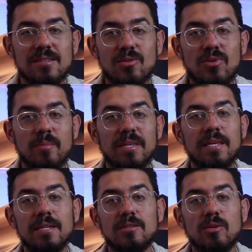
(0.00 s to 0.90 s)
Rami
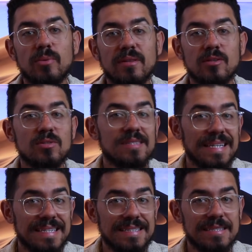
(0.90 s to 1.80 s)
here with your
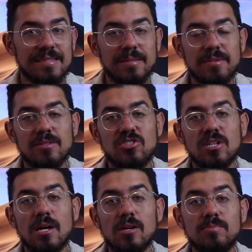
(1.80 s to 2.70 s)
second stimulus
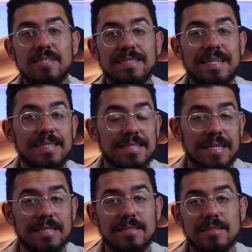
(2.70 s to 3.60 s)
check update and
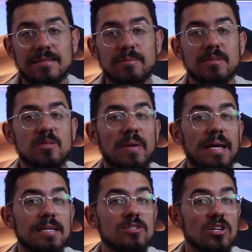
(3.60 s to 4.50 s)
second stimulus
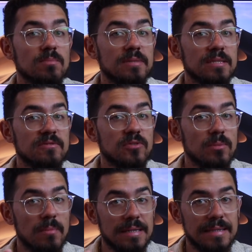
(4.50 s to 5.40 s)
package update for
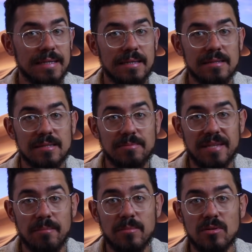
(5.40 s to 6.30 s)
Monday,
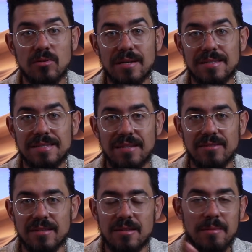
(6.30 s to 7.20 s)
September
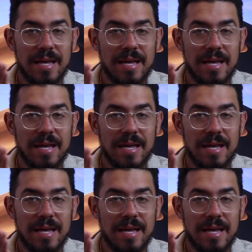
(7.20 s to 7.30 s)
7th.